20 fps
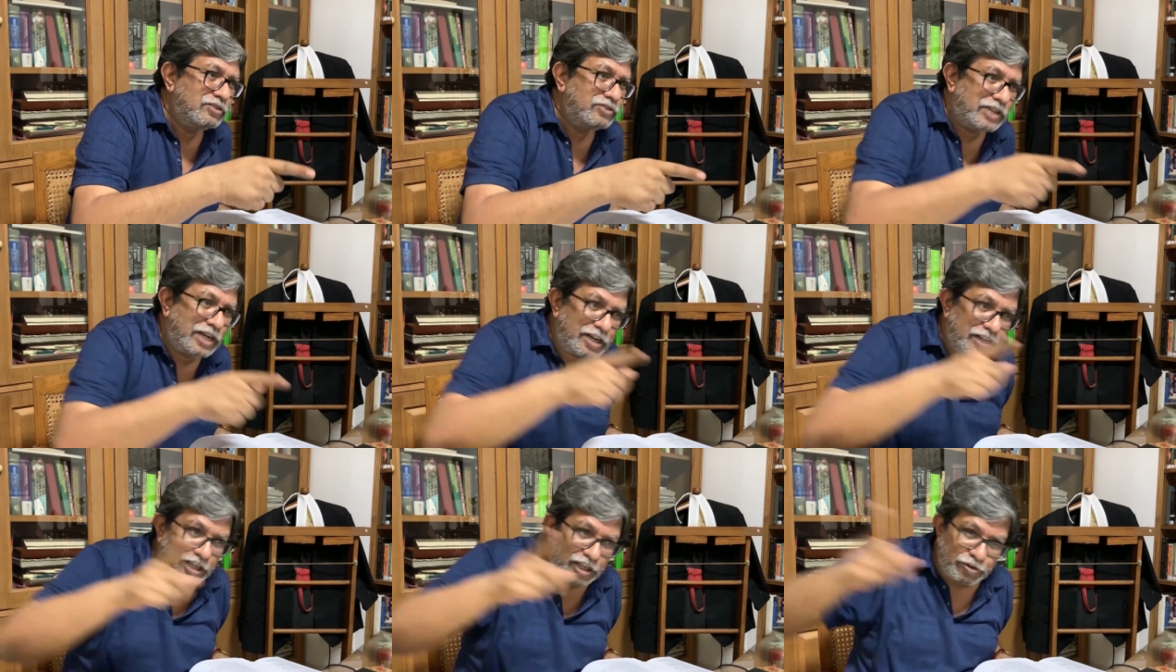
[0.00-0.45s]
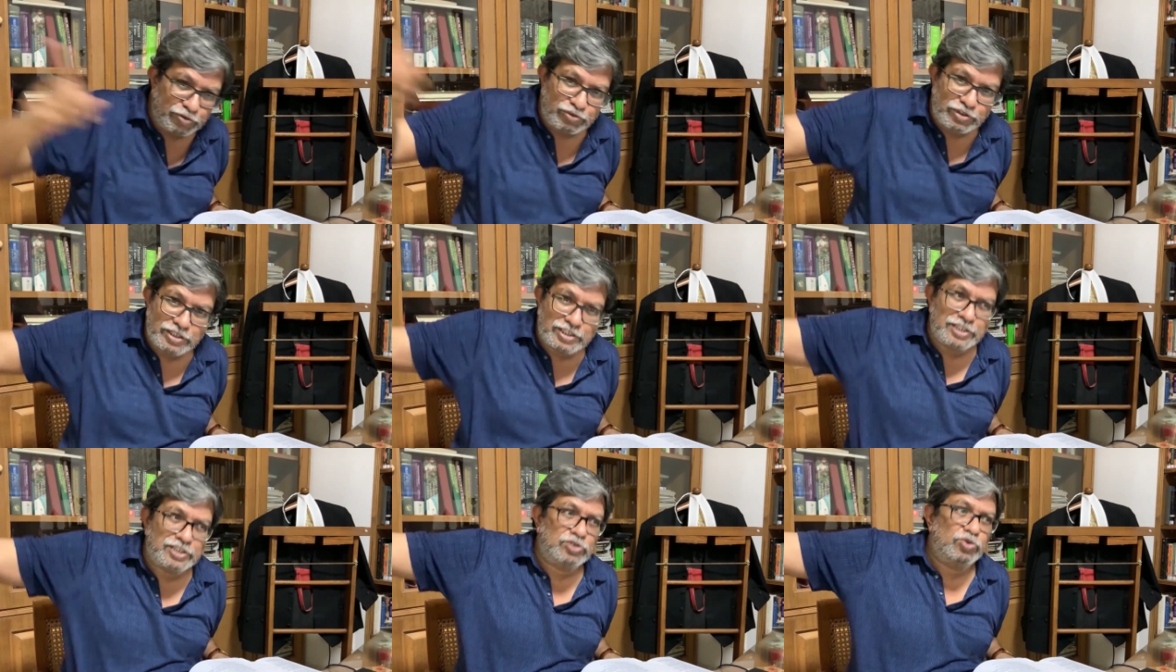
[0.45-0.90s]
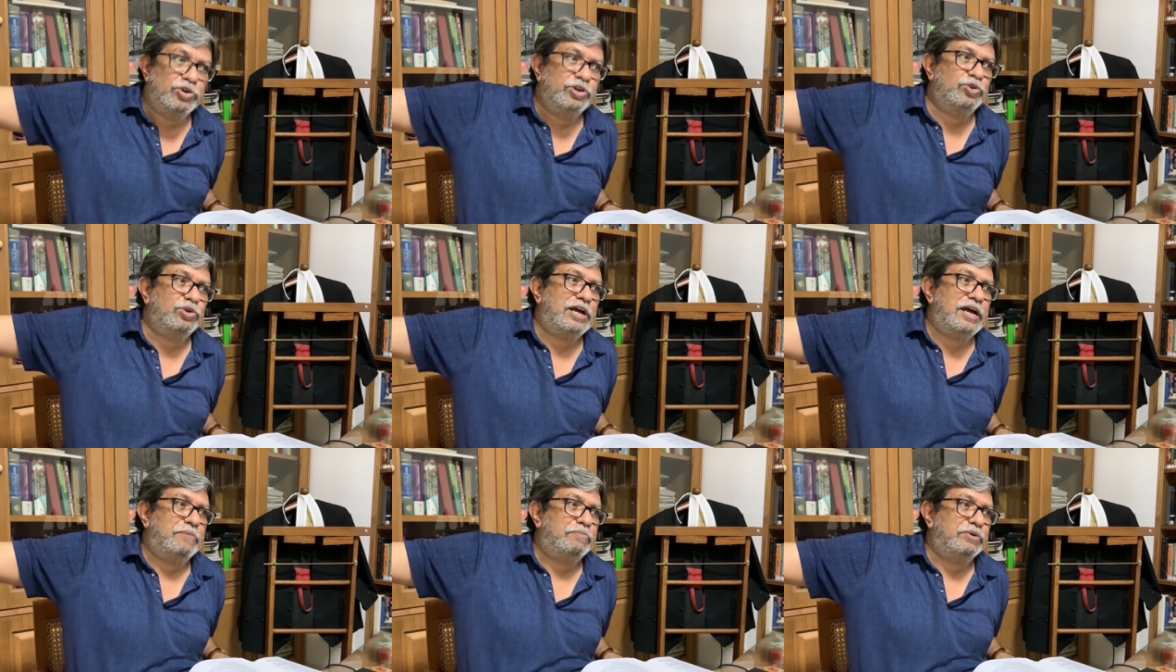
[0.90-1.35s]
that if this is
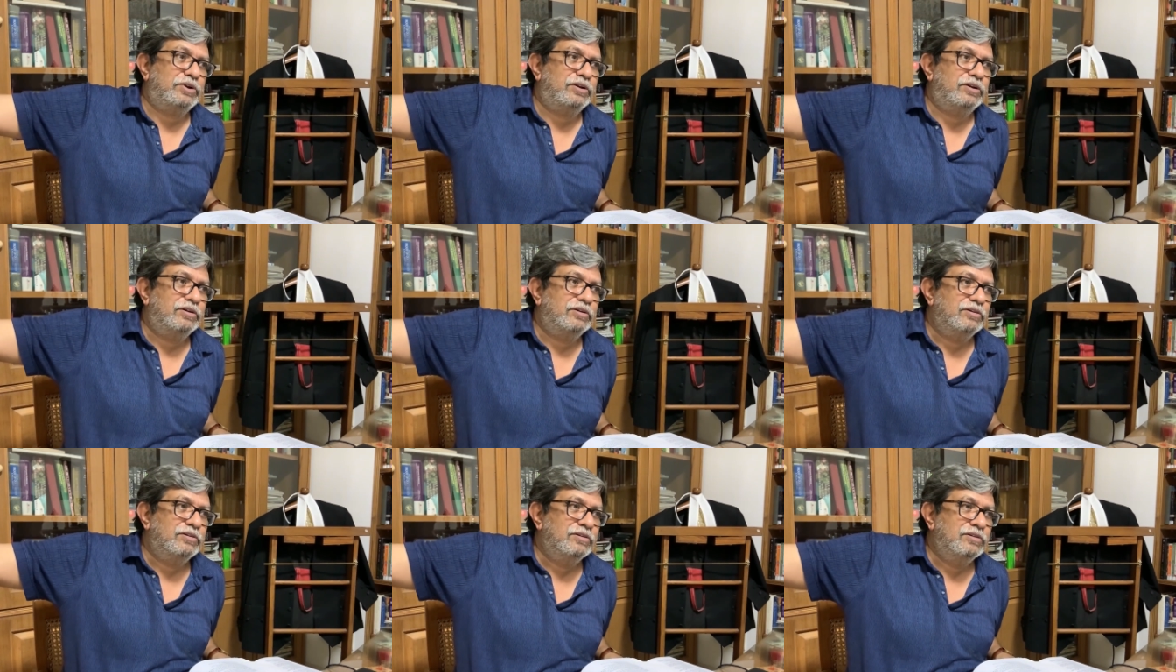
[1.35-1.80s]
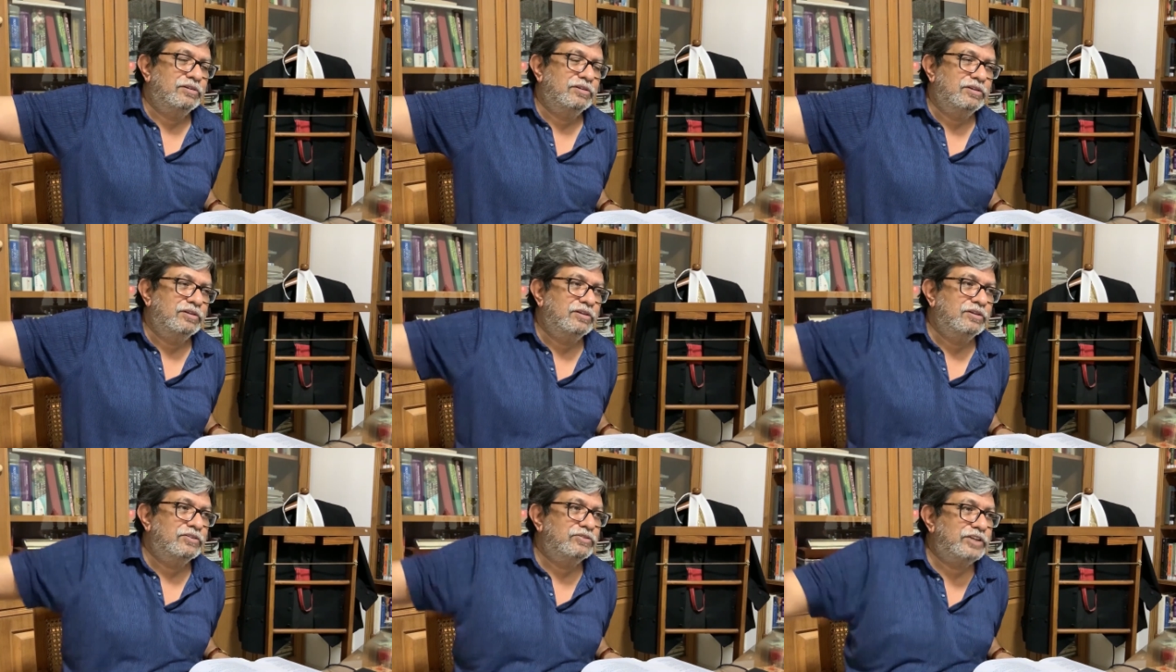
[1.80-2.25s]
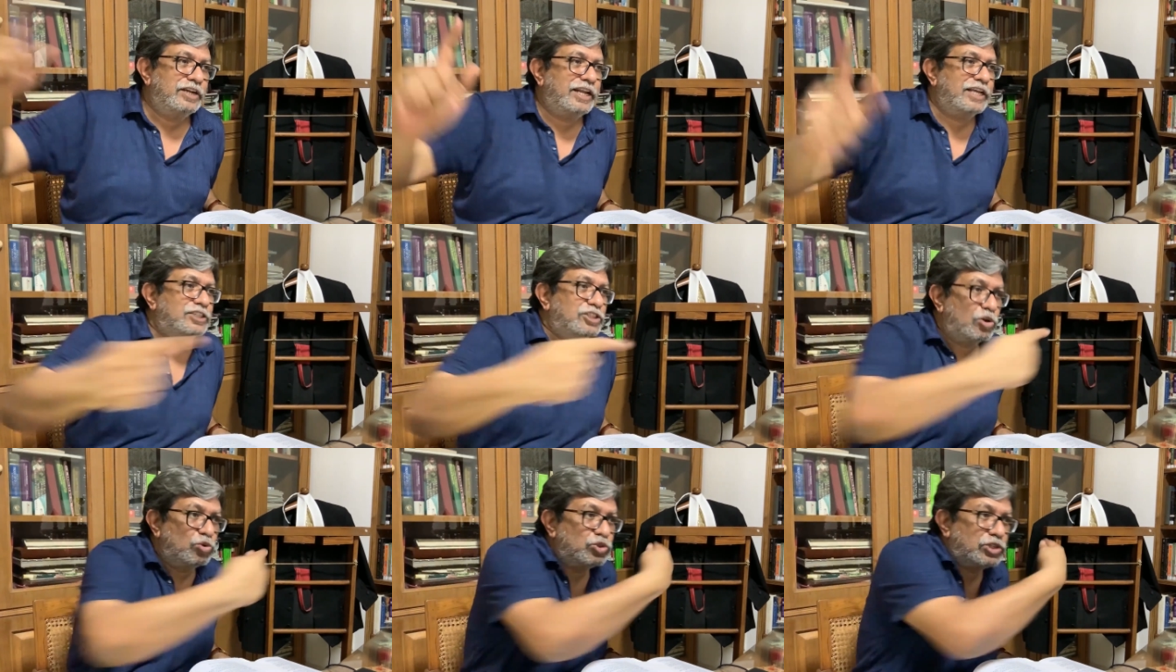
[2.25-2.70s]
going to happen, the
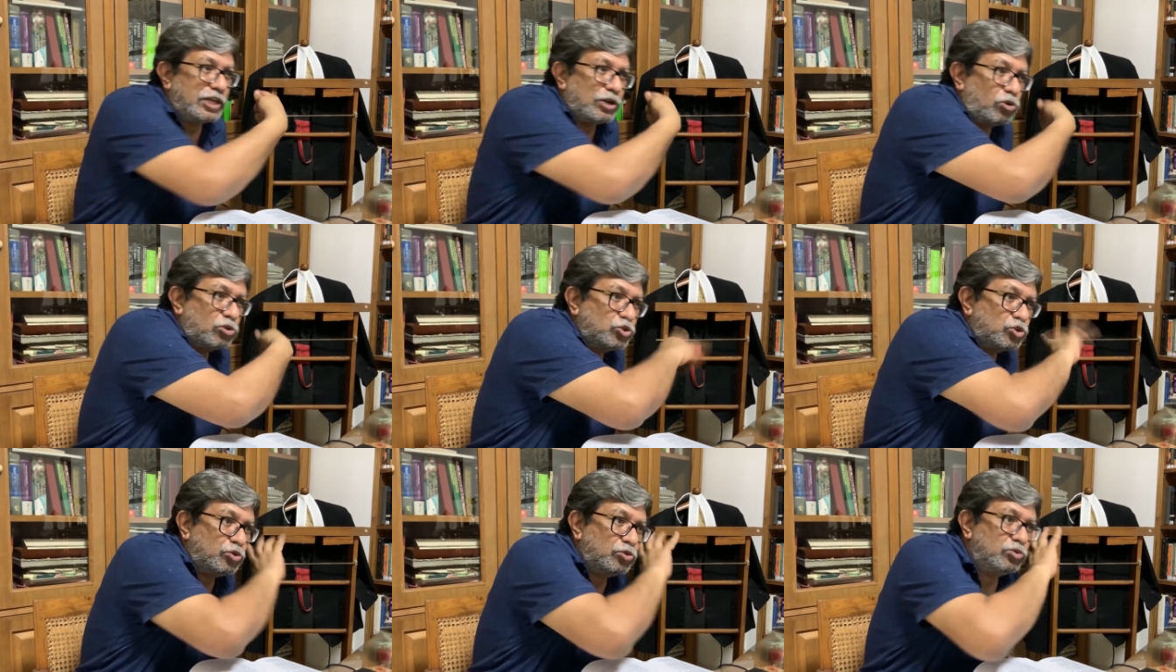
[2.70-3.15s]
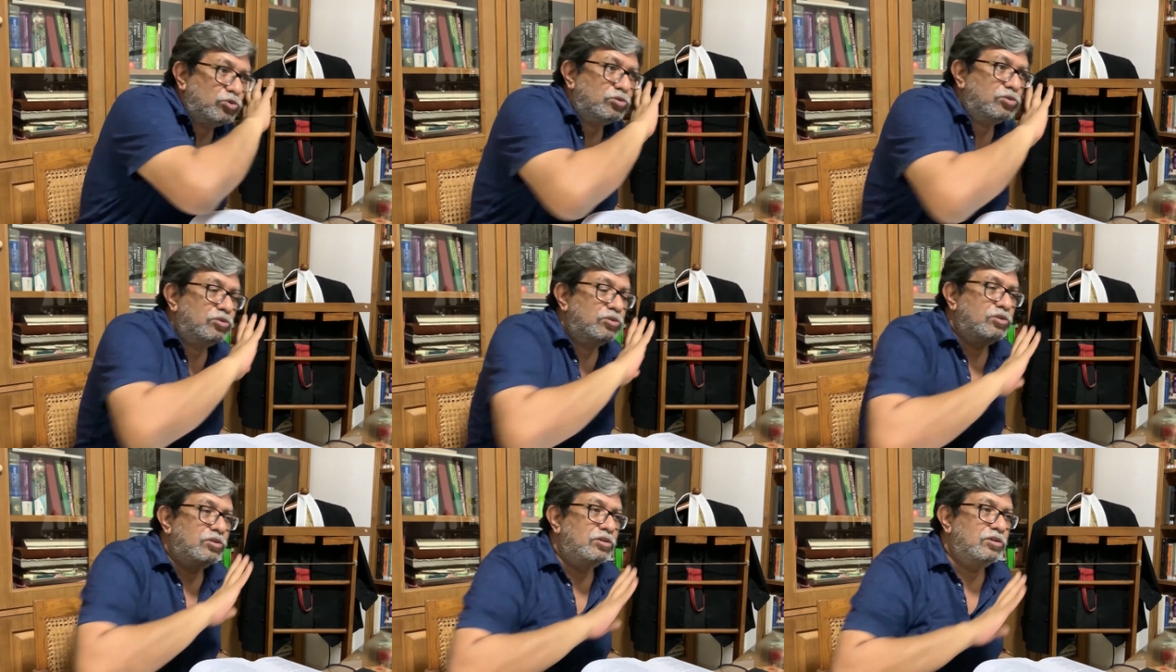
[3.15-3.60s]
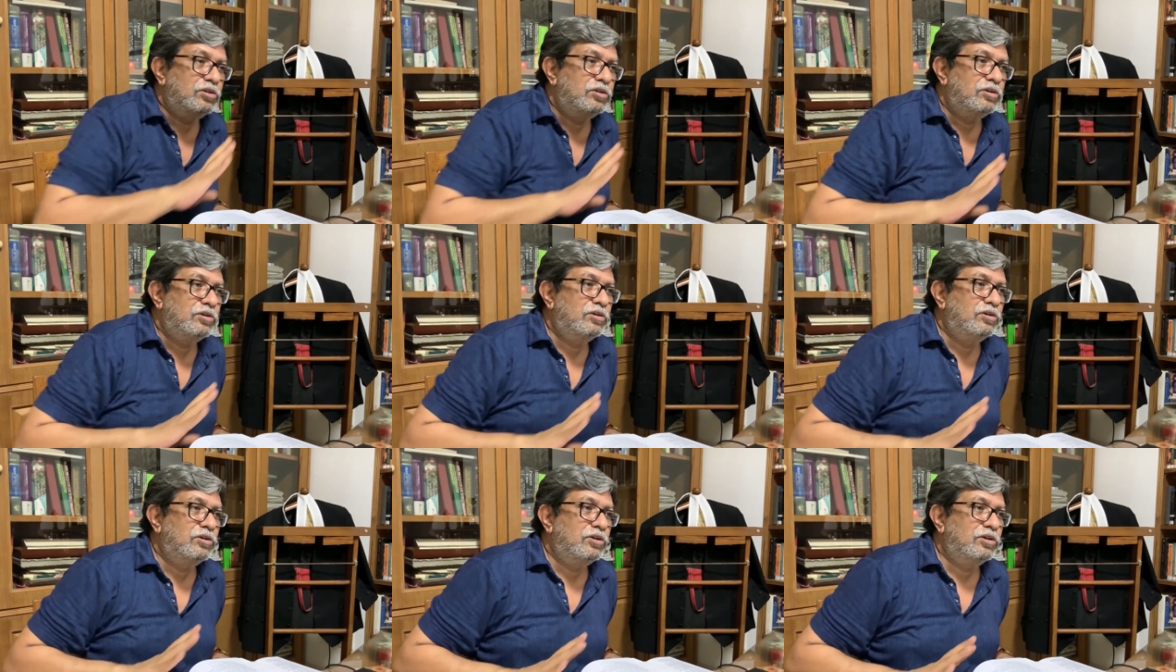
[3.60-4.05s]
next house can also
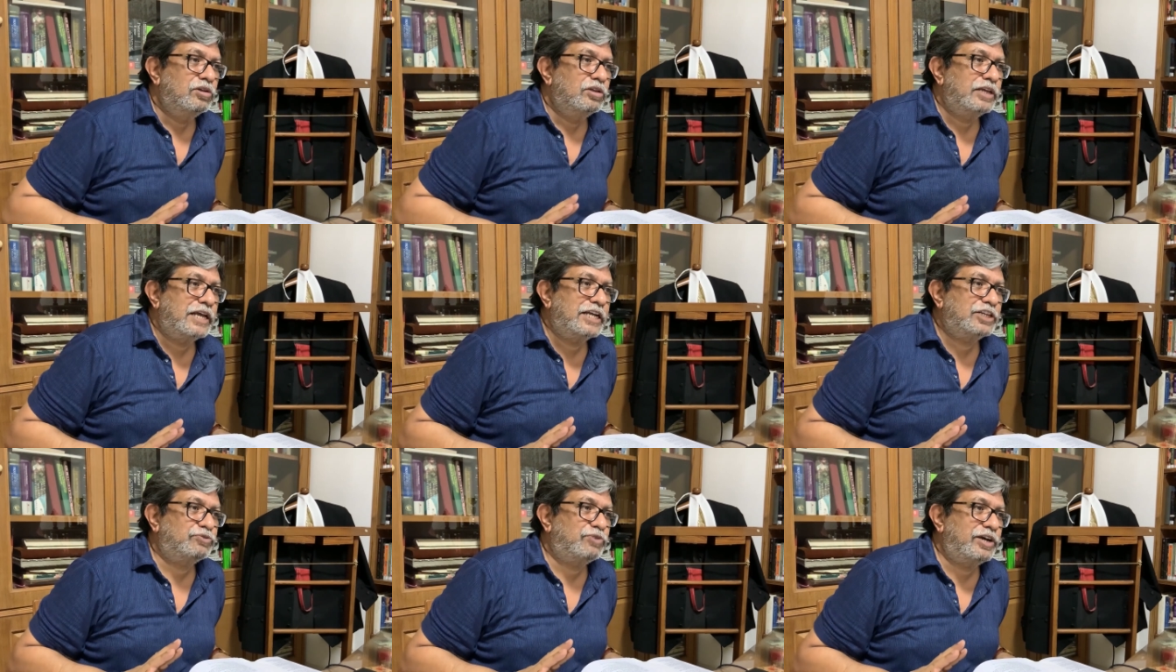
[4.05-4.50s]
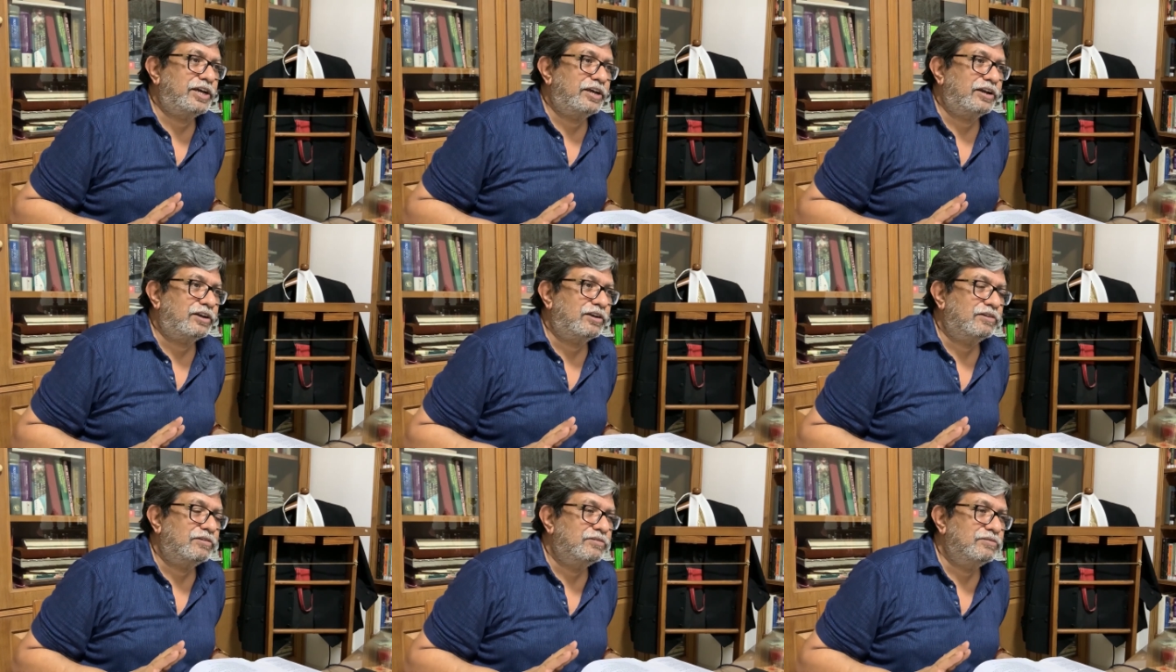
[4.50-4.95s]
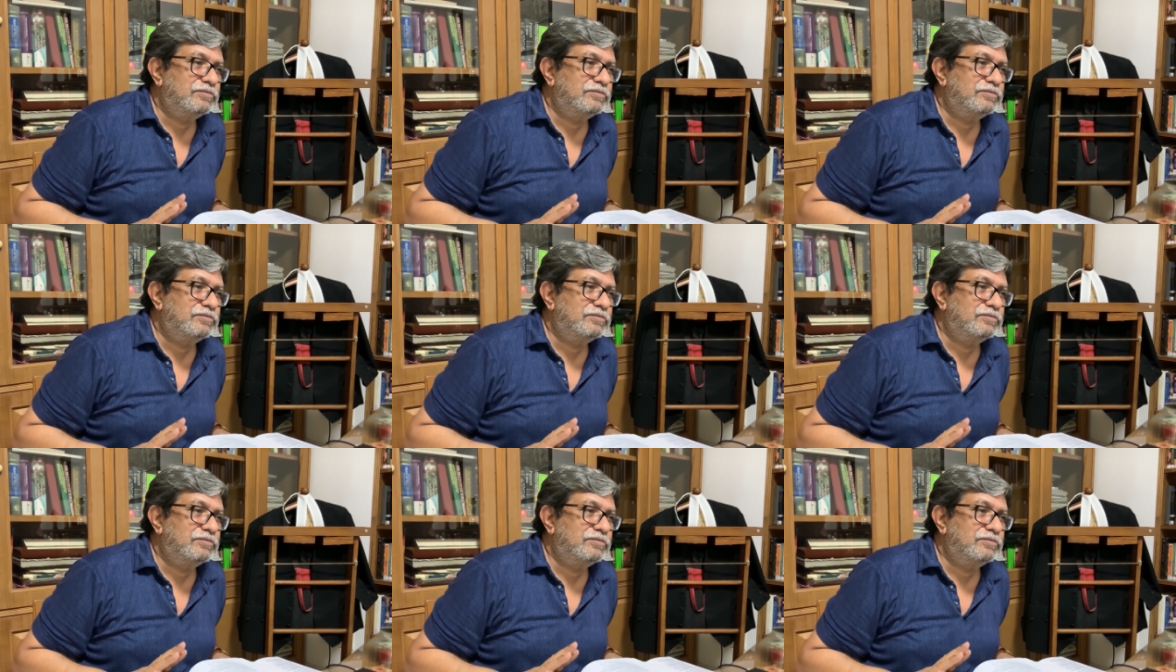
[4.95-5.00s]
catch fire.